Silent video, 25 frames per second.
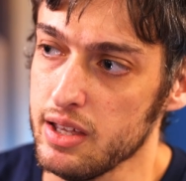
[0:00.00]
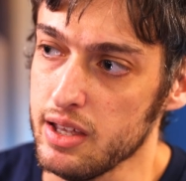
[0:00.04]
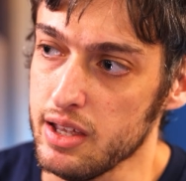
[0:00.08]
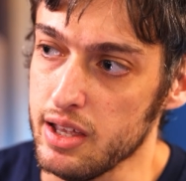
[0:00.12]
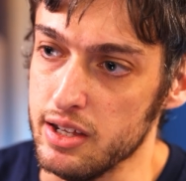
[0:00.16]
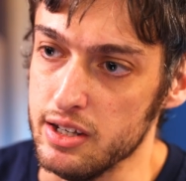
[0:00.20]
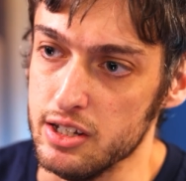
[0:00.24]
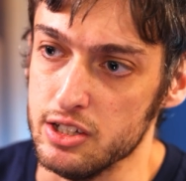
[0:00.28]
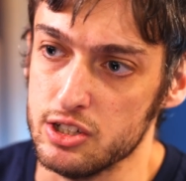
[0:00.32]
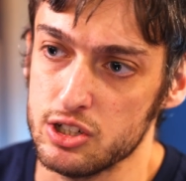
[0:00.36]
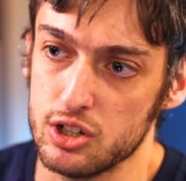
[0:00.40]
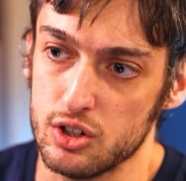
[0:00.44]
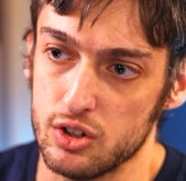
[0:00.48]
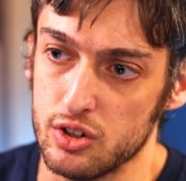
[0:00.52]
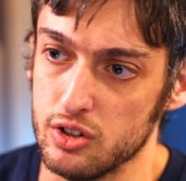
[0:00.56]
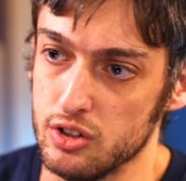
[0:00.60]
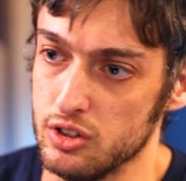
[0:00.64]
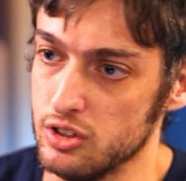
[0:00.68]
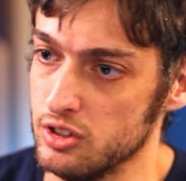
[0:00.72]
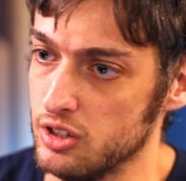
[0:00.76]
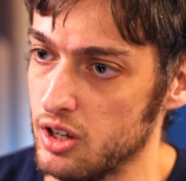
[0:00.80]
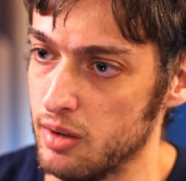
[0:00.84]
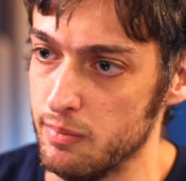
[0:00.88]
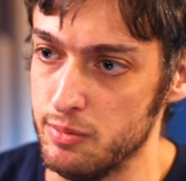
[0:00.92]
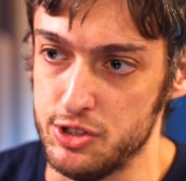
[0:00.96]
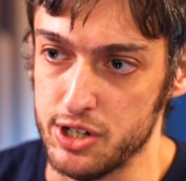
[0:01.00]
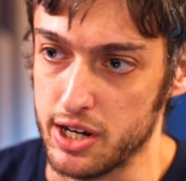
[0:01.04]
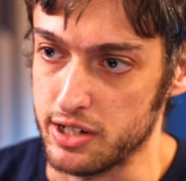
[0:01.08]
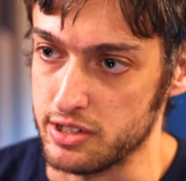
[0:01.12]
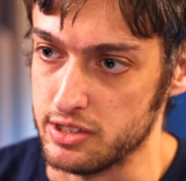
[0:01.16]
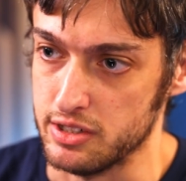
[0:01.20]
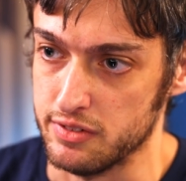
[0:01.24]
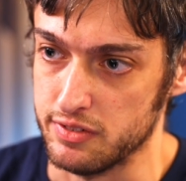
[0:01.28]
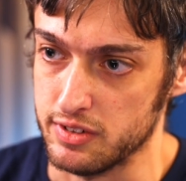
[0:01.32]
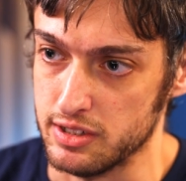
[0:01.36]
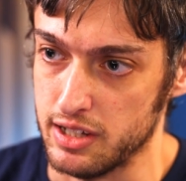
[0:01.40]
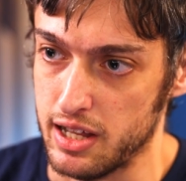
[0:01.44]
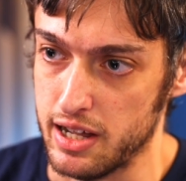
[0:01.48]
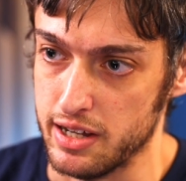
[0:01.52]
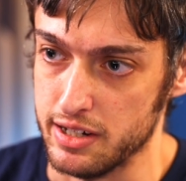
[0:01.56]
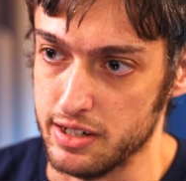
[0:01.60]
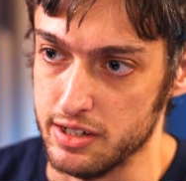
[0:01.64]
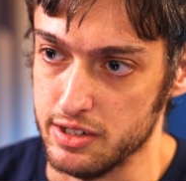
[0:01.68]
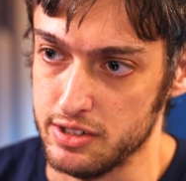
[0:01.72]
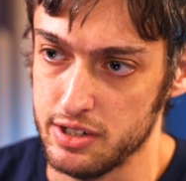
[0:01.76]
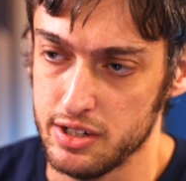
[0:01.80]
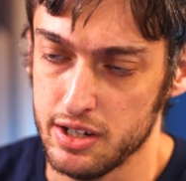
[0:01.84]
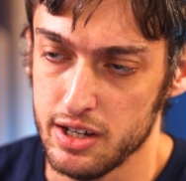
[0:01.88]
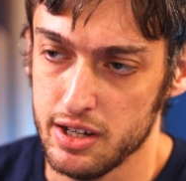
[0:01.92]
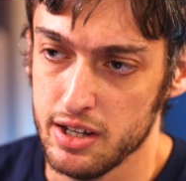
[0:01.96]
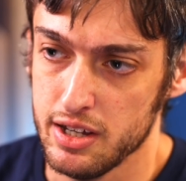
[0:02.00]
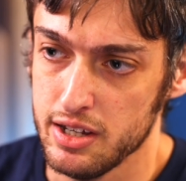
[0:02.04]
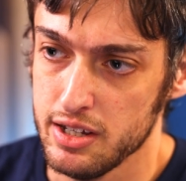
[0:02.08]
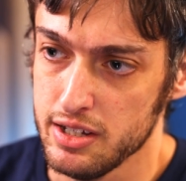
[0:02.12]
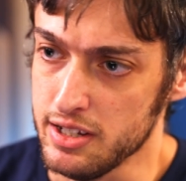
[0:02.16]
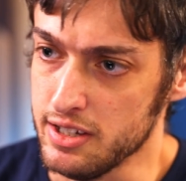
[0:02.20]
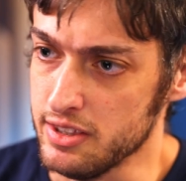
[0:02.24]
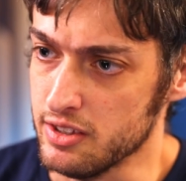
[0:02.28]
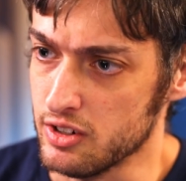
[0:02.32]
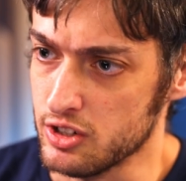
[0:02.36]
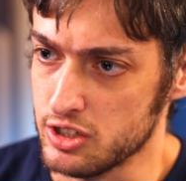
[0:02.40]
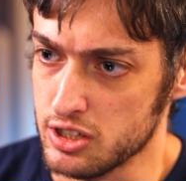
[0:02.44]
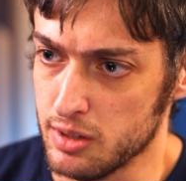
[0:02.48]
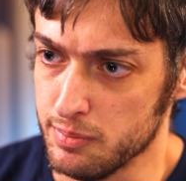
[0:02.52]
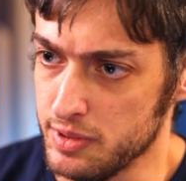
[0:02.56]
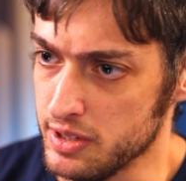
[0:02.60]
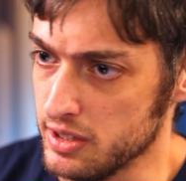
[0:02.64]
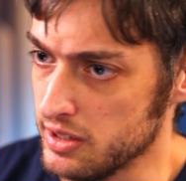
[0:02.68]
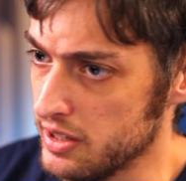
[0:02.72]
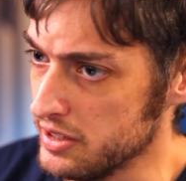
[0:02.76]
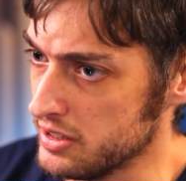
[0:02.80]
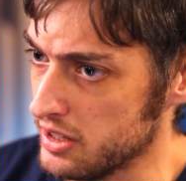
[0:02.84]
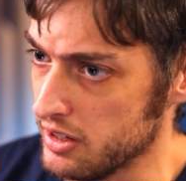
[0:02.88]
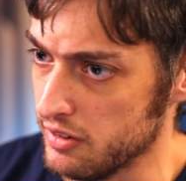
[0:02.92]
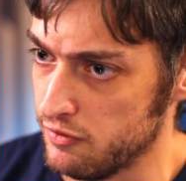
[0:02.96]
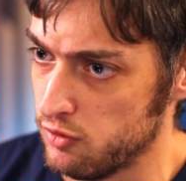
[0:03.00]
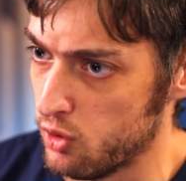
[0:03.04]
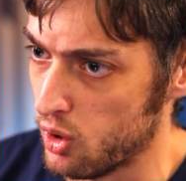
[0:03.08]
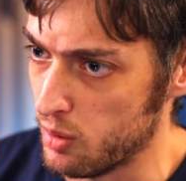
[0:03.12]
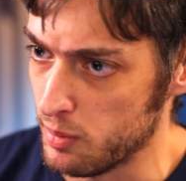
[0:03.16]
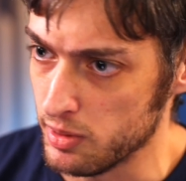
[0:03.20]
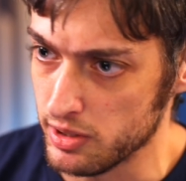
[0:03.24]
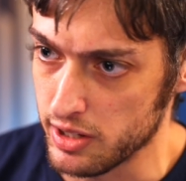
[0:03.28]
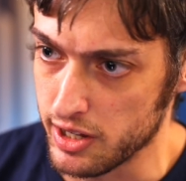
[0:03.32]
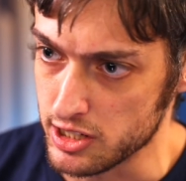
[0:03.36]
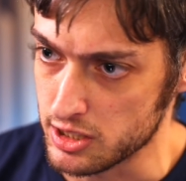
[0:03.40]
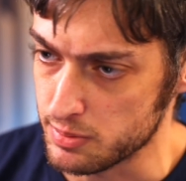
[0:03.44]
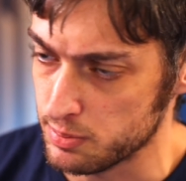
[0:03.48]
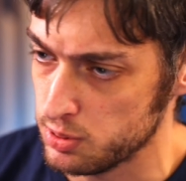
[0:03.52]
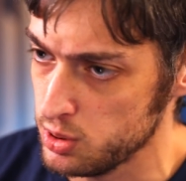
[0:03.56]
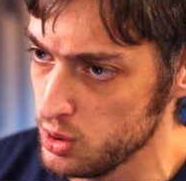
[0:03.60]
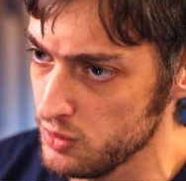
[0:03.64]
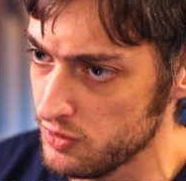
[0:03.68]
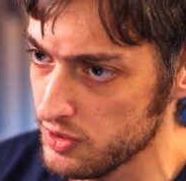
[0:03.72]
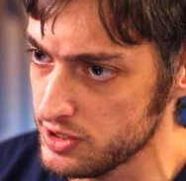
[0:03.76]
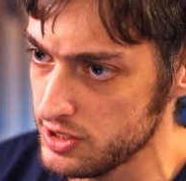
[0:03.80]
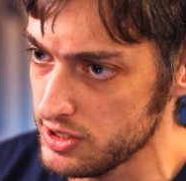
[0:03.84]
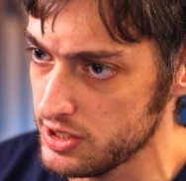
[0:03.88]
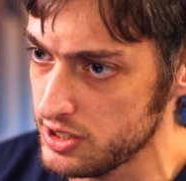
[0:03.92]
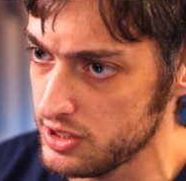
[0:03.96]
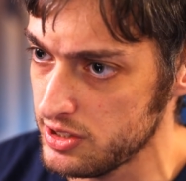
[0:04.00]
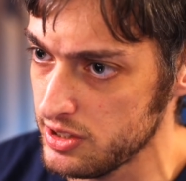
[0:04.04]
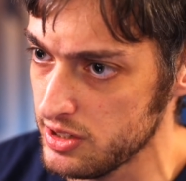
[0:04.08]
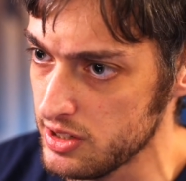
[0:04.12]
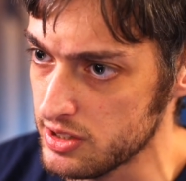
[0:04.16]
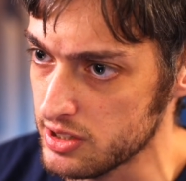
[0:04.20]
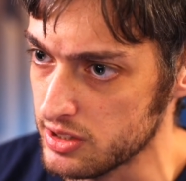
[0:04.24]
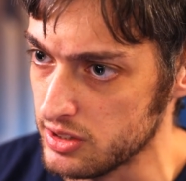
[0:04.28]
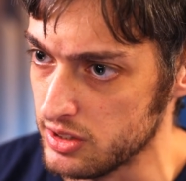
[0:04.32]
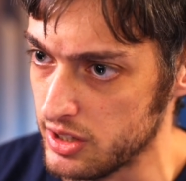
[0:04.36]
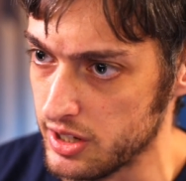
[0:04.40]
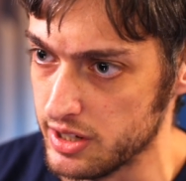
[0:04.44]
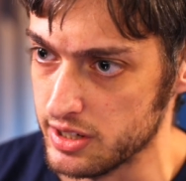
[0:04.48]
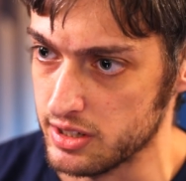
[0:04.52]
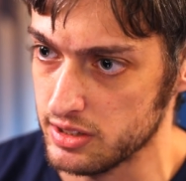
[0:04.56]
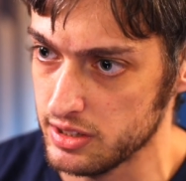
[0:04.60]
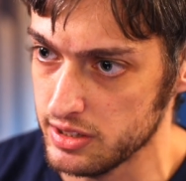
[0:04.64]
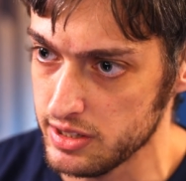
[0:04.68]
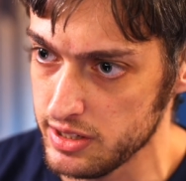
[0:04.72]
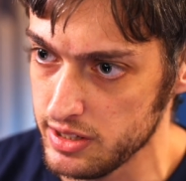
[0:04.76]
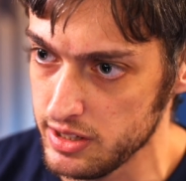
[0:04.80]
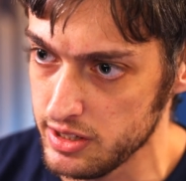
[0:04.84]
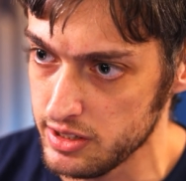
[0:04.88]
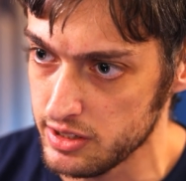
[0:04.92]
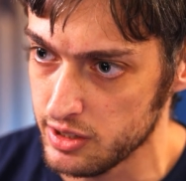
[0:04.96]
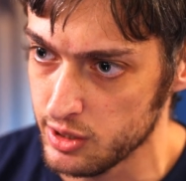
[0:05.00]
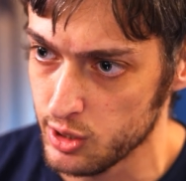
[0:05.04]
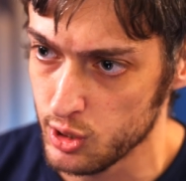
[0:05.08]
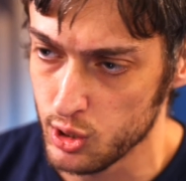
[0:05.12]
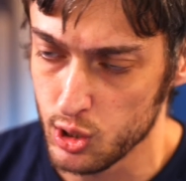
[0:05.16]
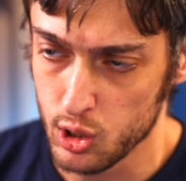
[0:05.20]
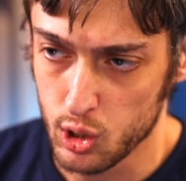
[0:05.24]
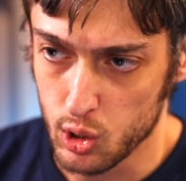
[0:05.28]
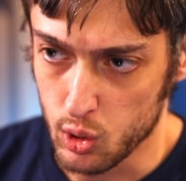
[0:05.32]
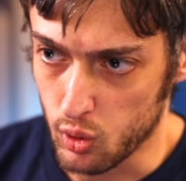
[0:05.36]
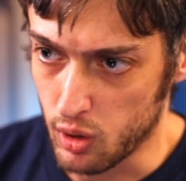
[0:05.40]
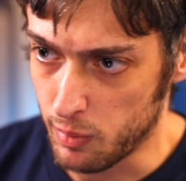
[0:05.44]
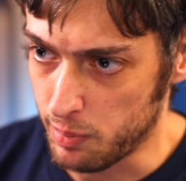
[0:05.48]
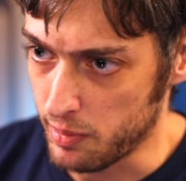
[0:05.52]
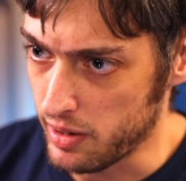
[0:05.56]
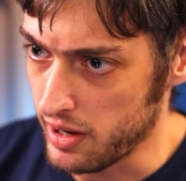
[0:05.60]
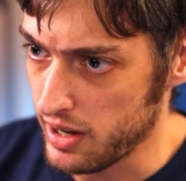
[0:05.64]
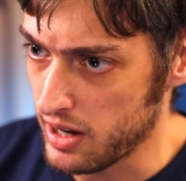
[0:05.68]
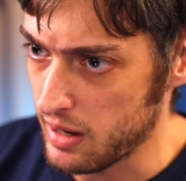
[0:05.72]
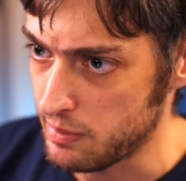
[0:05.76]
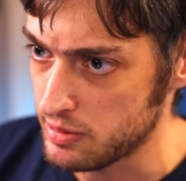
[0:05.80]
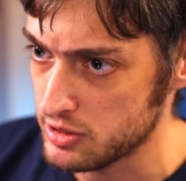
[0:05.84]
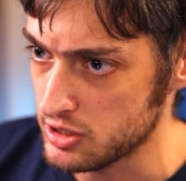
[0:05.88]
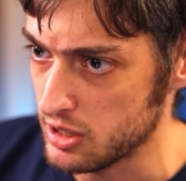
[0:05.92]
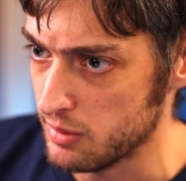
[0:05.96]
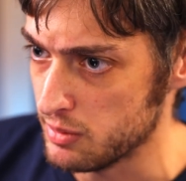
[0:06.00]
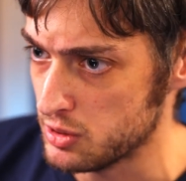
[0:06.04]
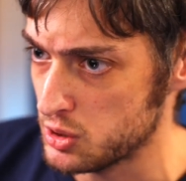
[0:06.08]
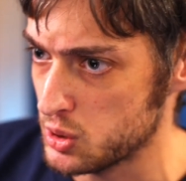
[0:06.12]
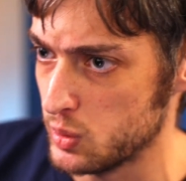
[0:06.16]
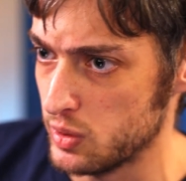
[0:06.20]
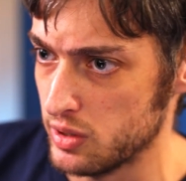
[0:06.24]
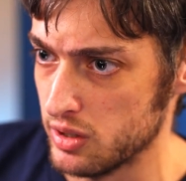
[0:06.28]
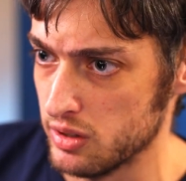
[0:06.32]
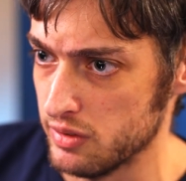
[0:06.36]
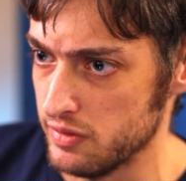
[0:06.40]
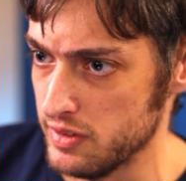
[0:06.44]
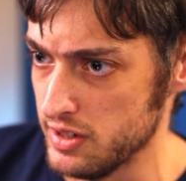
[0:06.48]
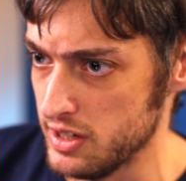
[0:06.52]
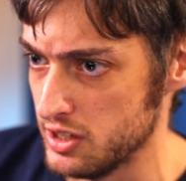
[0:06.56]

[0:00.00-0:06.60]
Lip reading: an internal objective client, either something like a formalized proof assistant like Lean, or perhaps some sort of